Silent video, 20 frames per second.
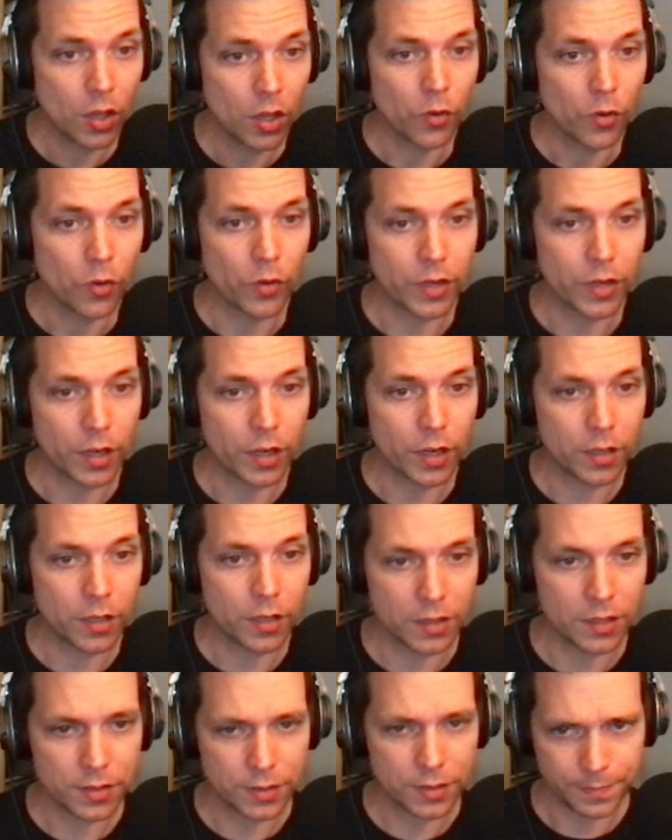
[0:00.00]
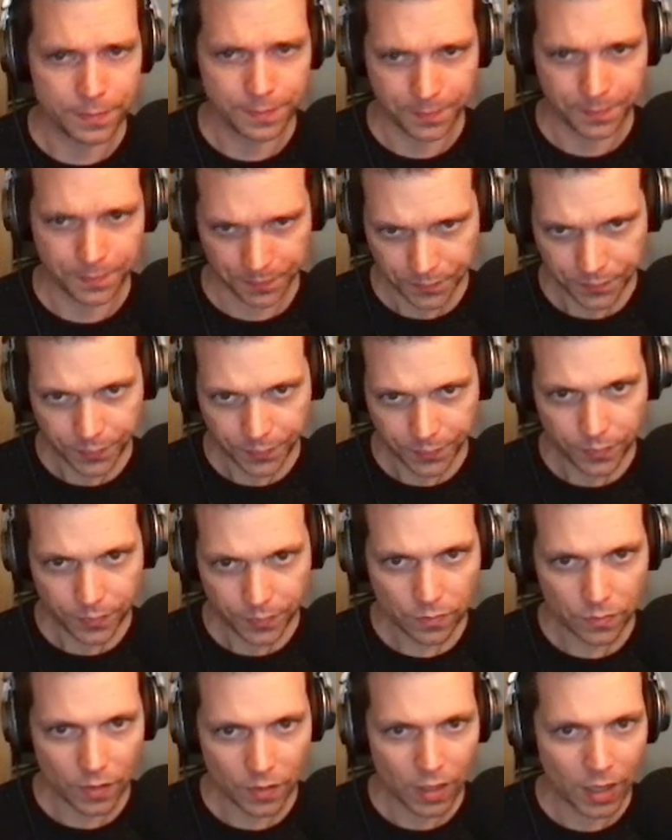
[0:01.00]
Regardless,
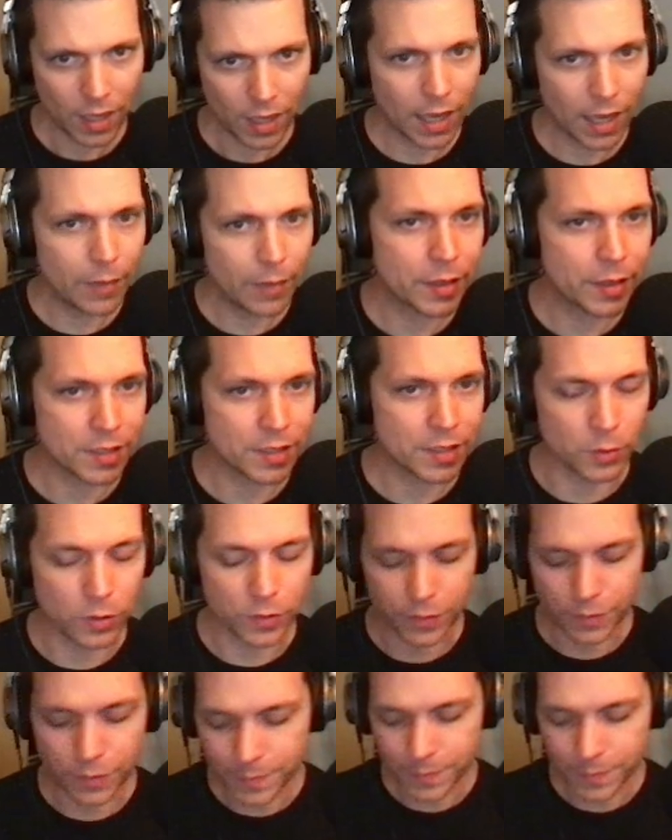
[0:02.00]
I make this move.